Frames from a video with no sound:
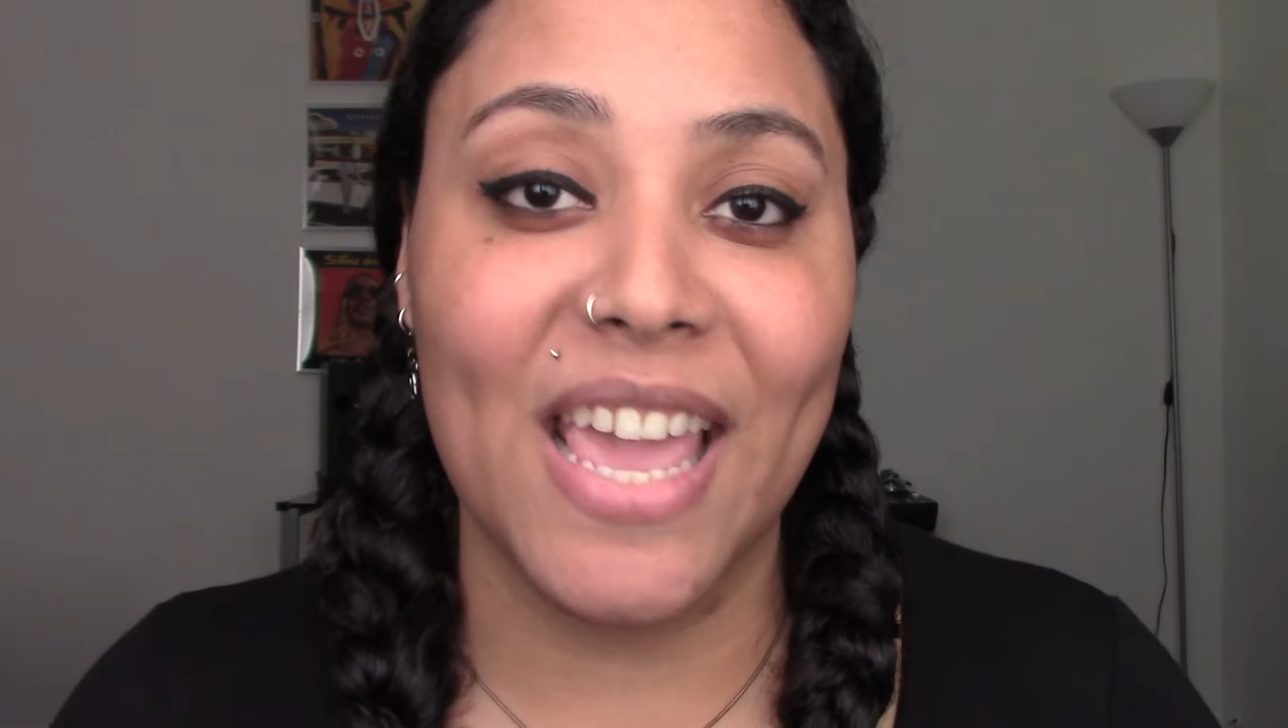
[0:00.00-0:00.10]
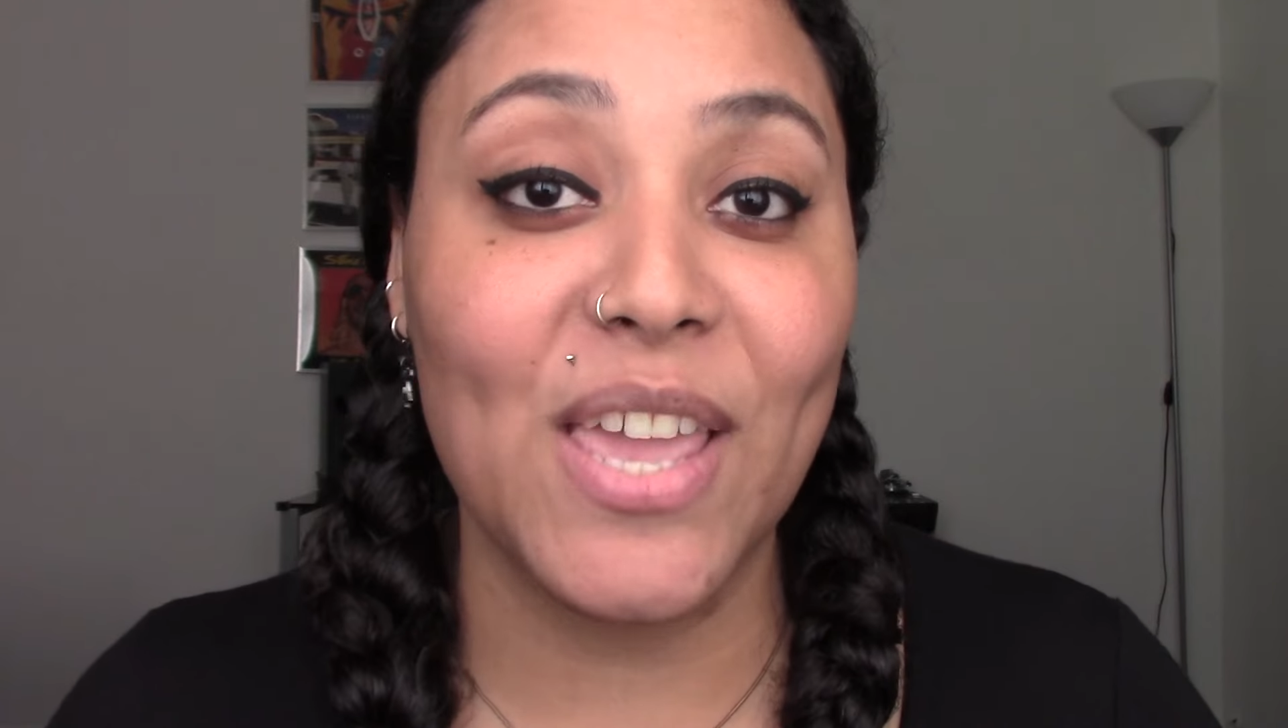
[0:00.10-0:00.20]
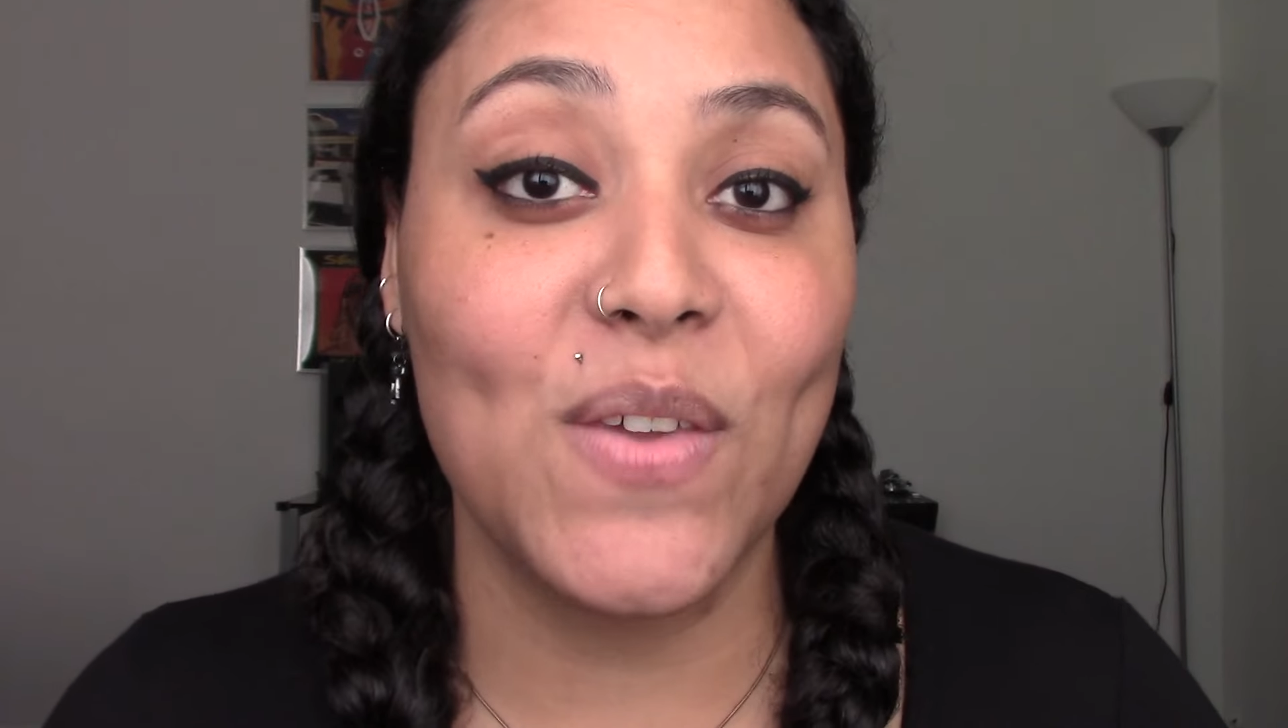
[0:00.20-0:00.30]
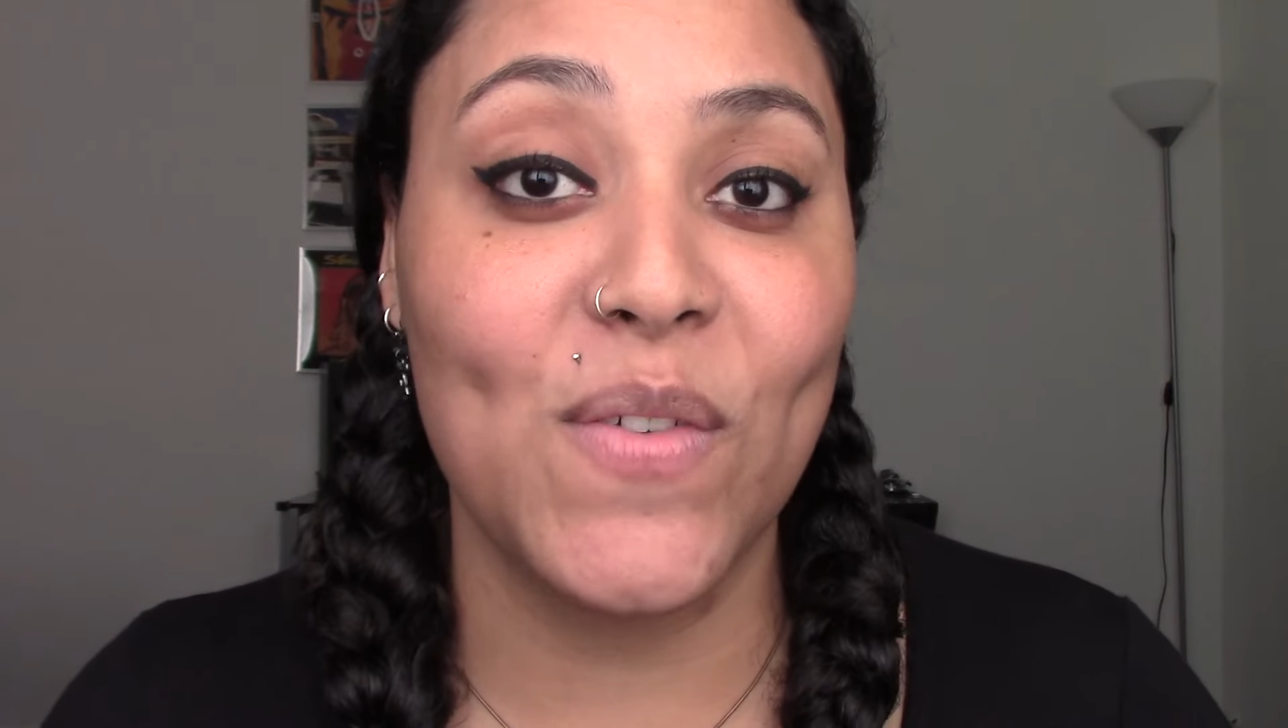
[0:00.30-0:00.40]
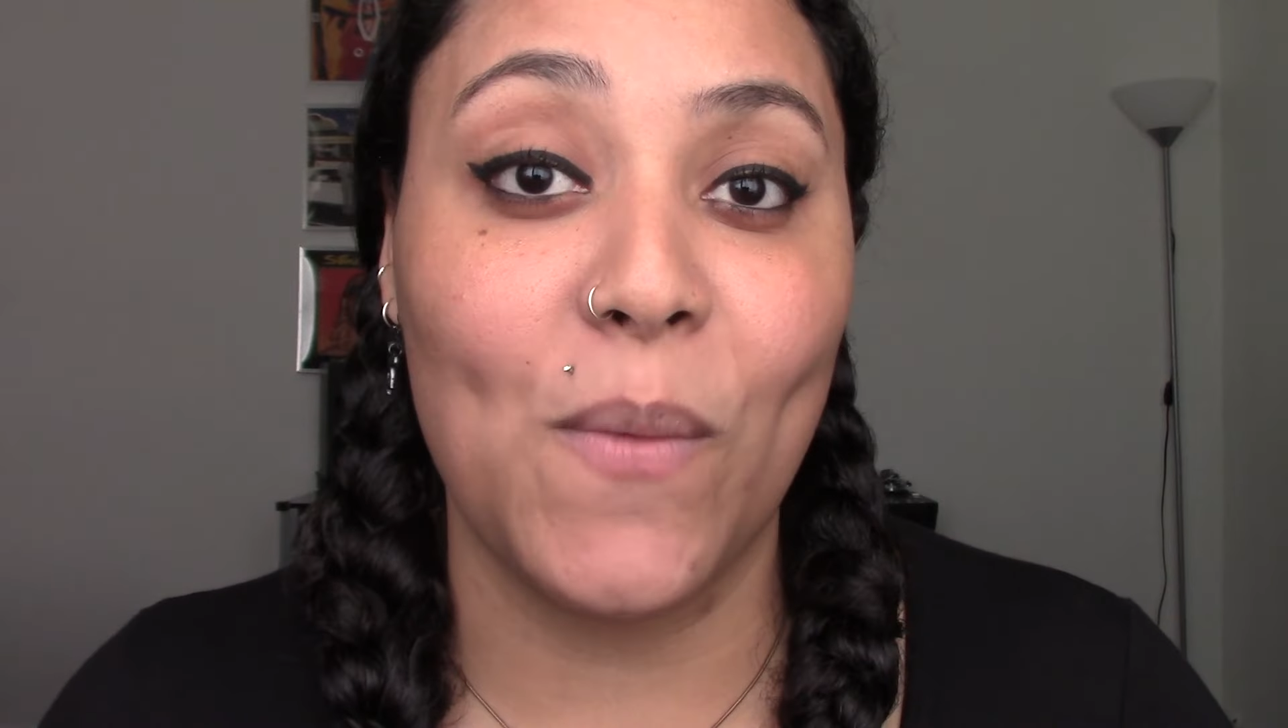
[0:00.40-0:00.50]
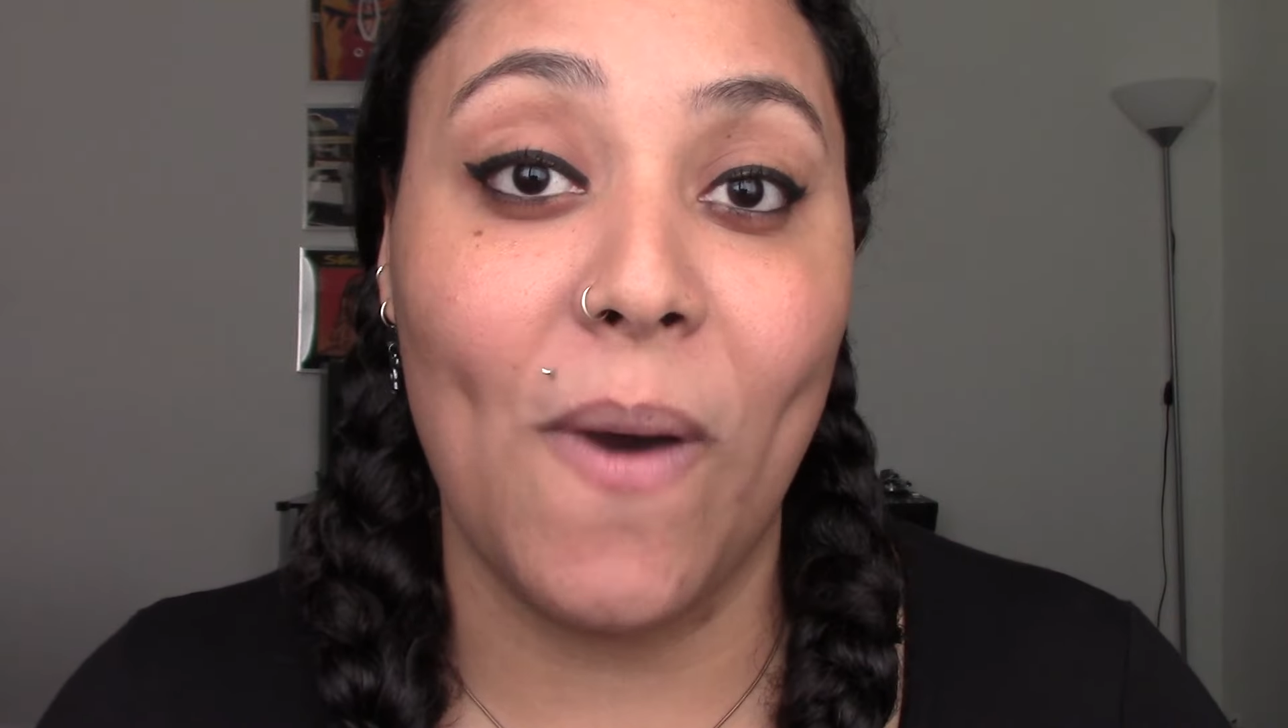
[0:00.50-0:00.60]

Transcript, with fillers: Thank you for